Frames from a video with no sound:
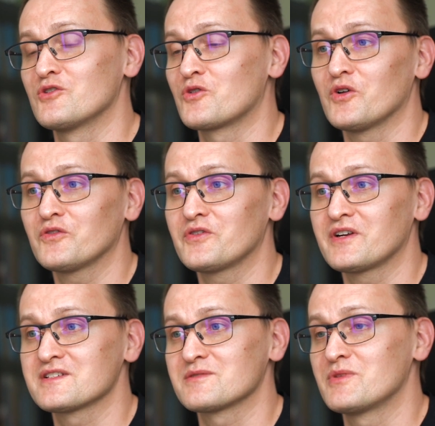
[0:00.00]
new
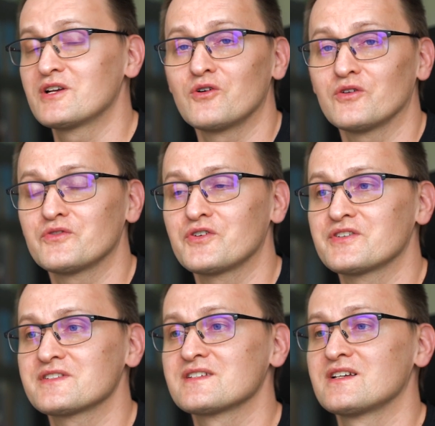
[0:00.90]
conference, big
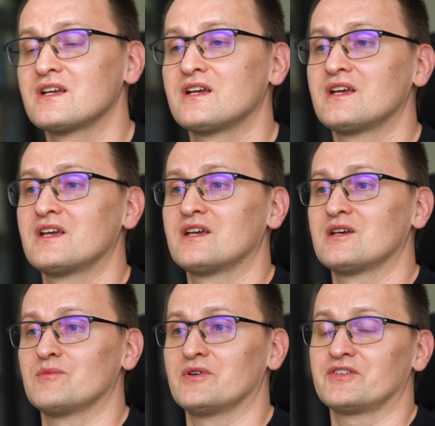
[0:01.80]
conference,
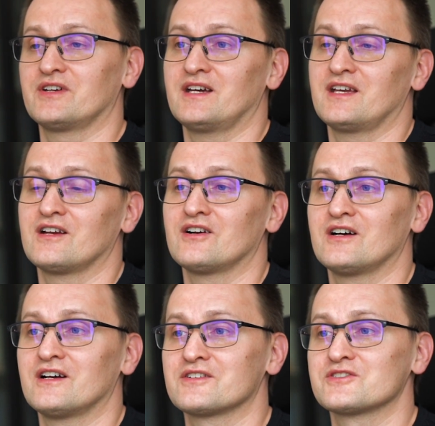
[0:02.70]
but I
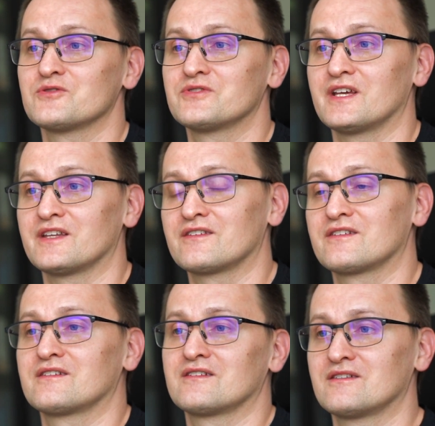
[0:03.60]
understood that
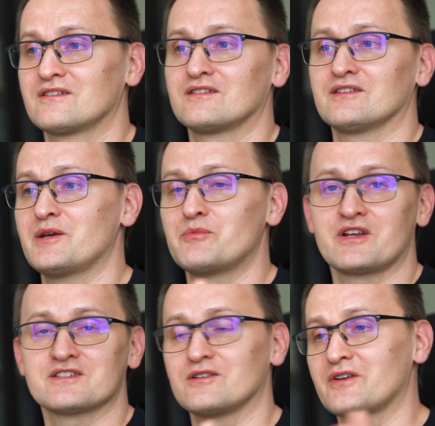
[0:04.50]

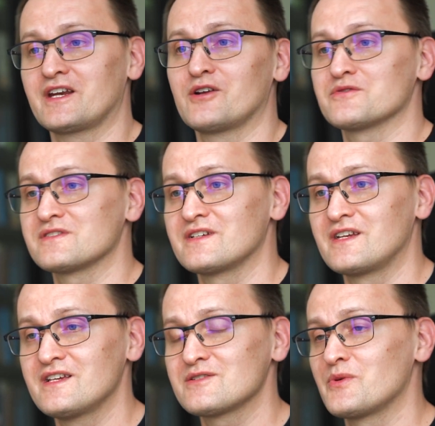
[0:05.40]
library is already on
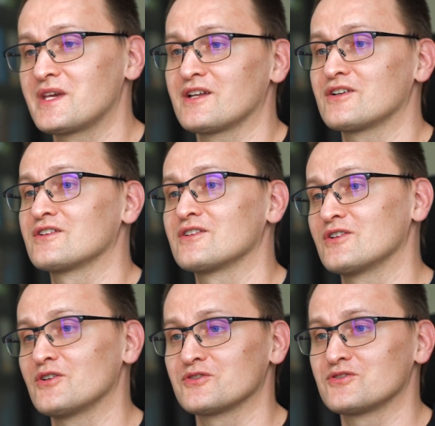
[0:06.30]
CDs. We can
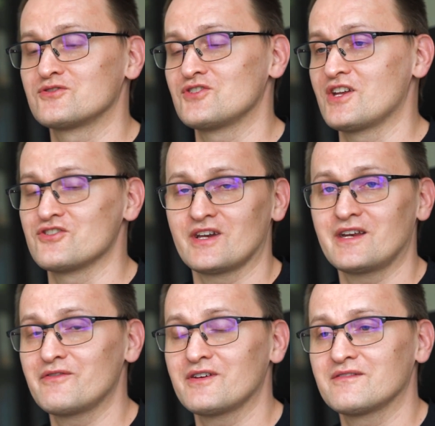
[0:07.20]
not change
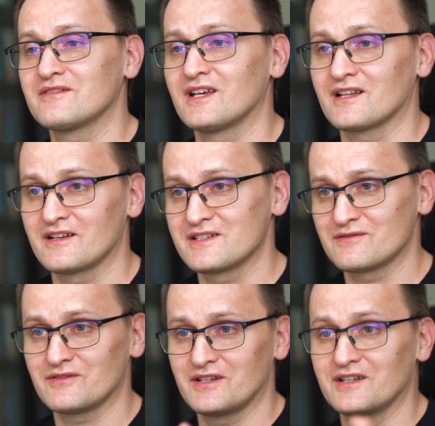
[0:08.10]
anything, at
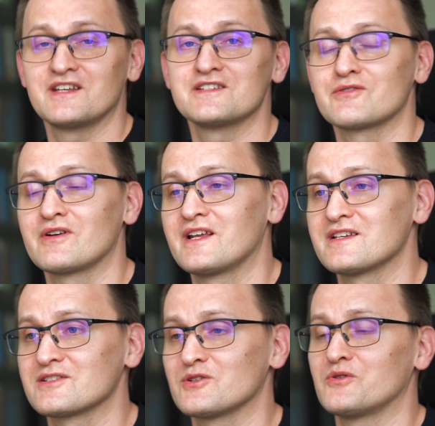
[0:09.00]
least in this
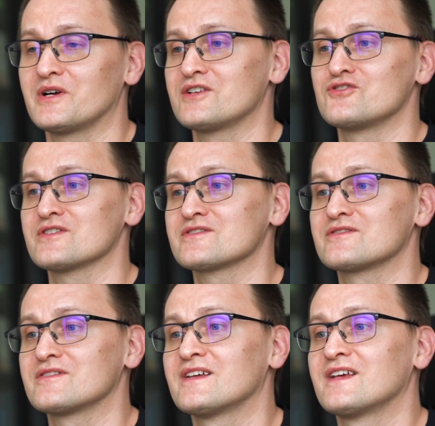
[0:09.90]
release. So I
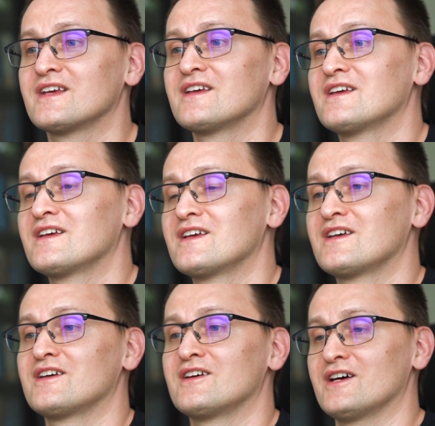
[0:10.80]
just
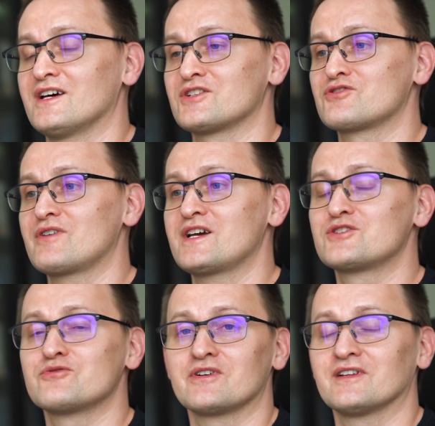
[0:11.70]

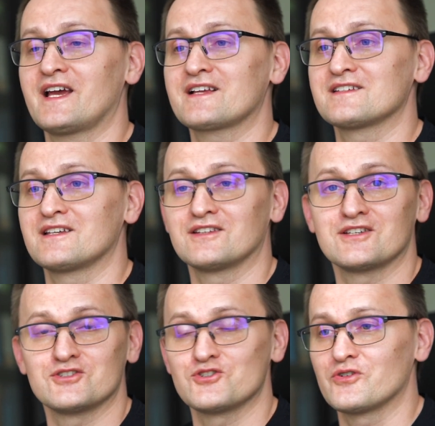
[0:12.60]
tried to relax and
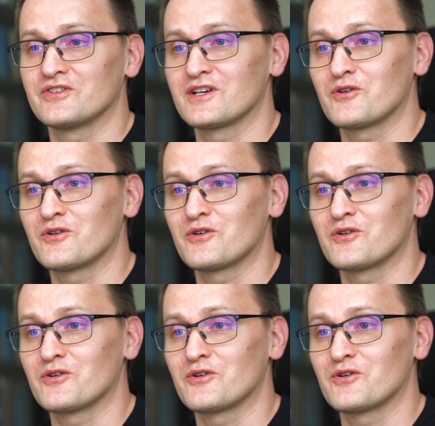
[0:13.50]
enjoy the